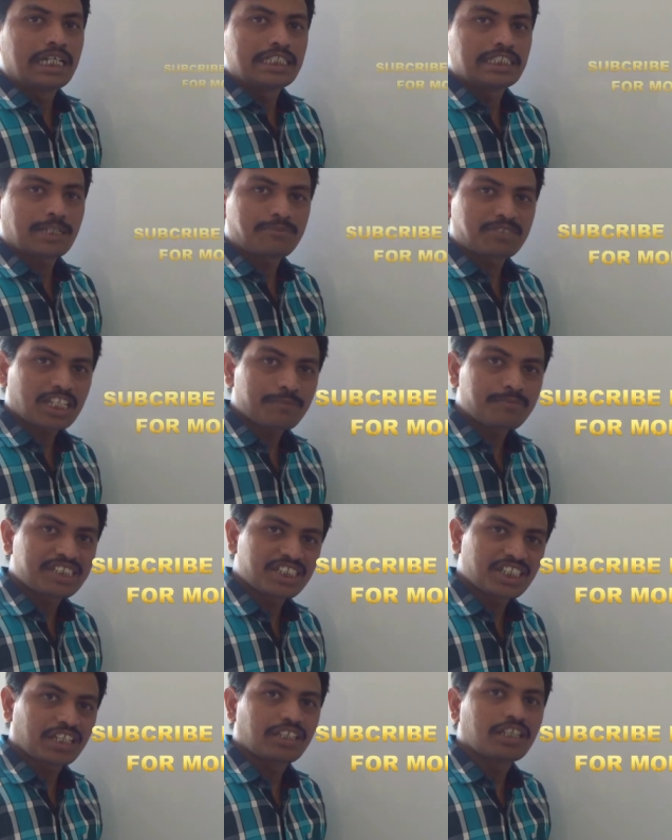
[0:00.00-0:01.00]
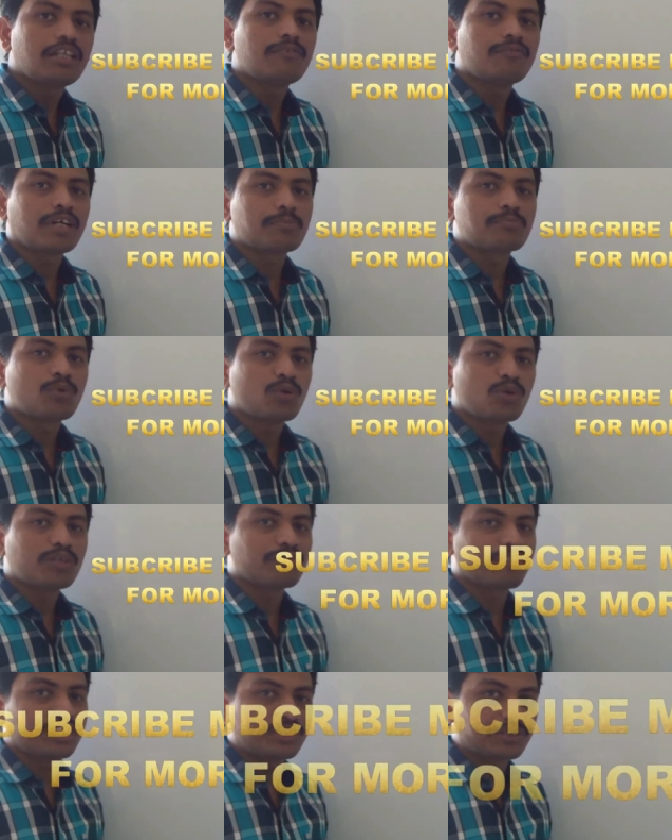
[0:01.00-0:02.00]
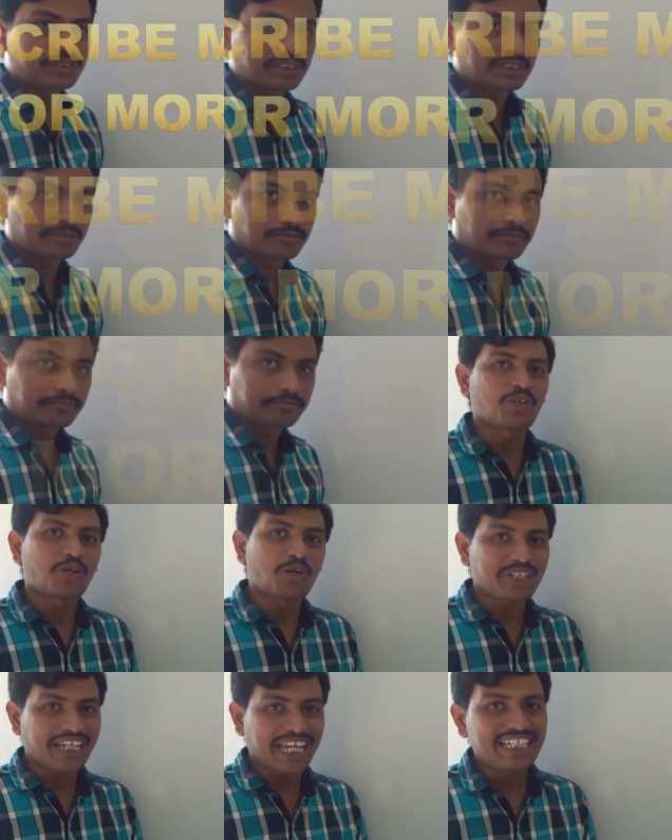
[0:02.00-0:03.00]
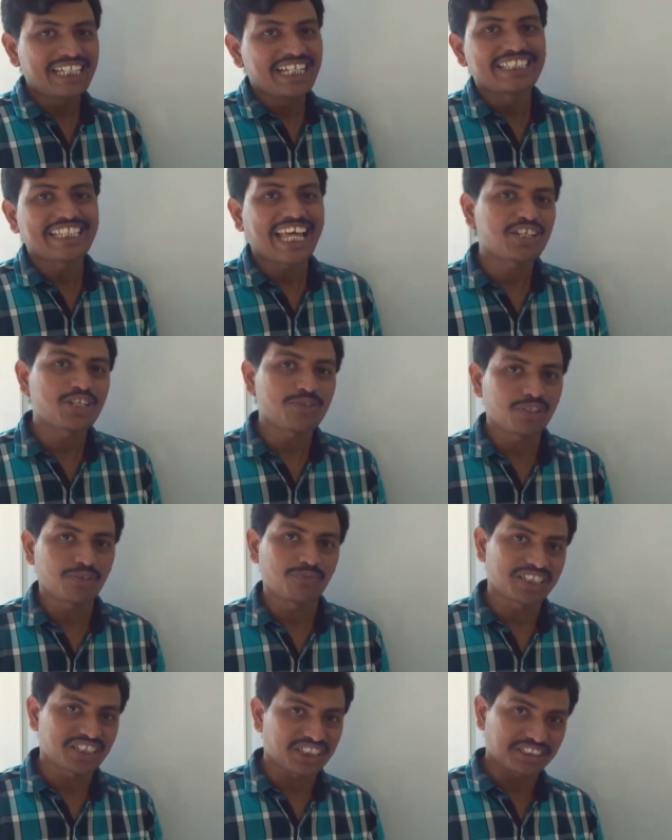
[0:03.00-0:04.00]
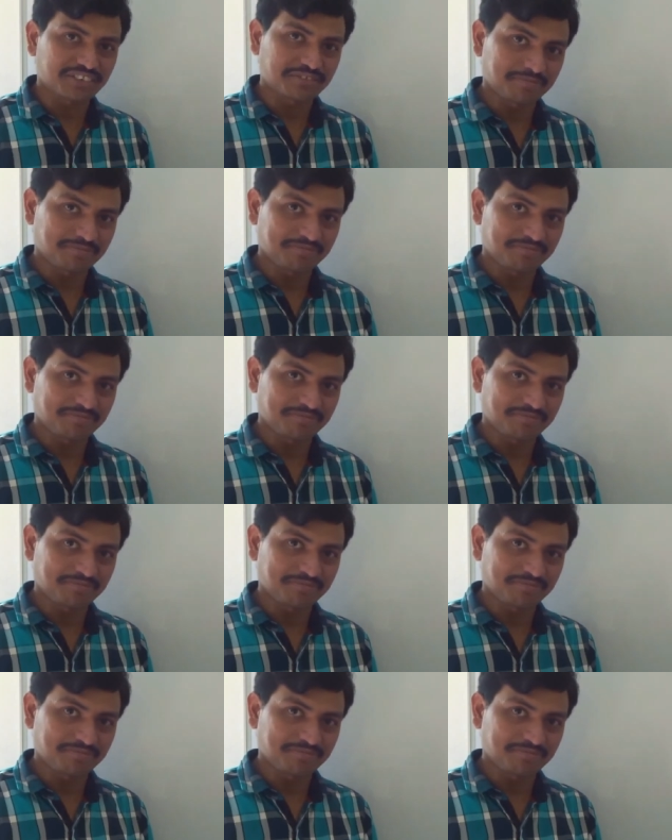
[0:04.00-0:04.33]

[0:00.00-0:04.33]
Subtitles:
Subscribe my channel for more videos. Okay, thank you for watching.